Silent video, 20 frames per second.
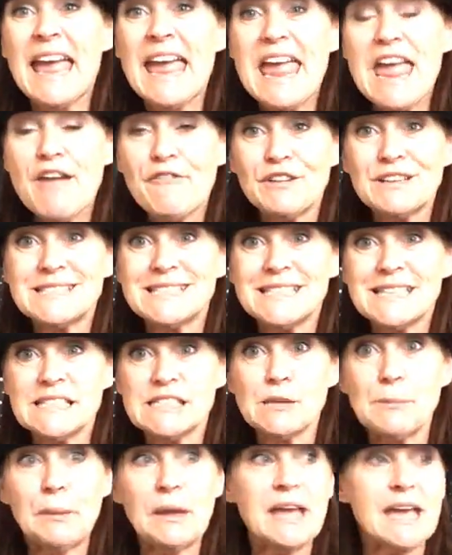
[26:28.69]
If it's
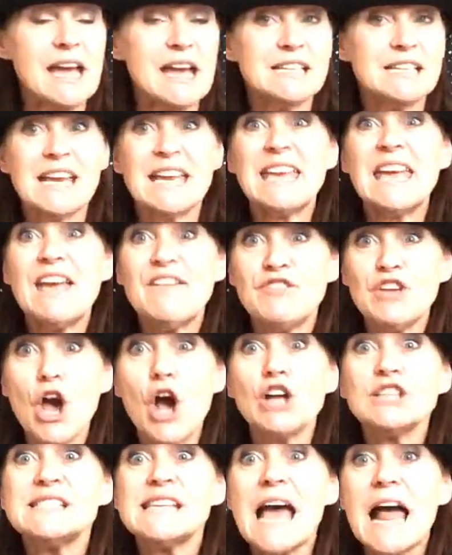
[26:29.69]
disappeared, give
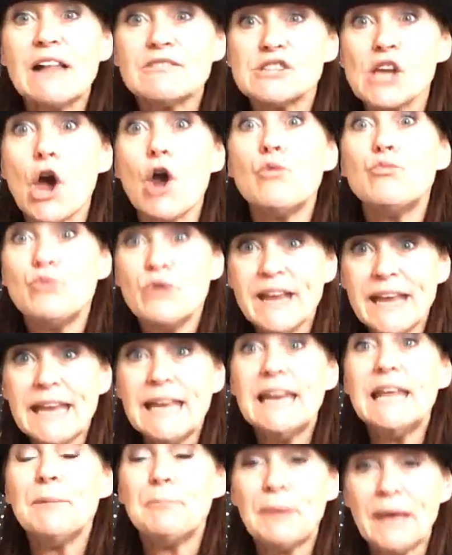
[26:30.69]
yourselves a
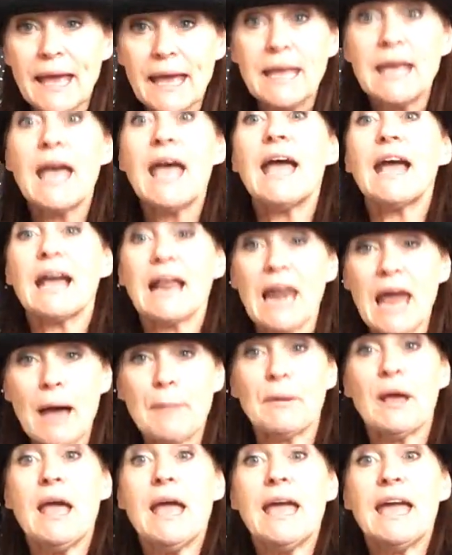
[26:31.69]
really big
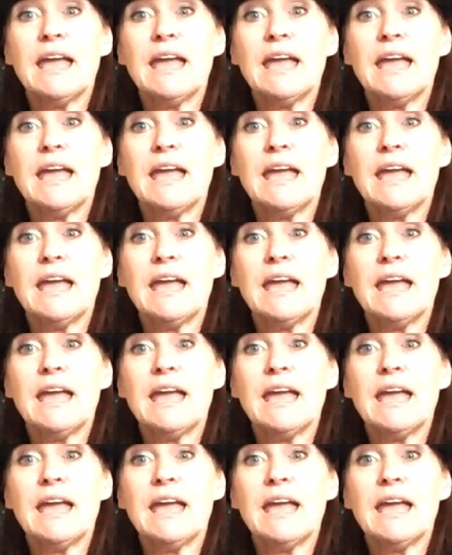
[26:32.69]
clap.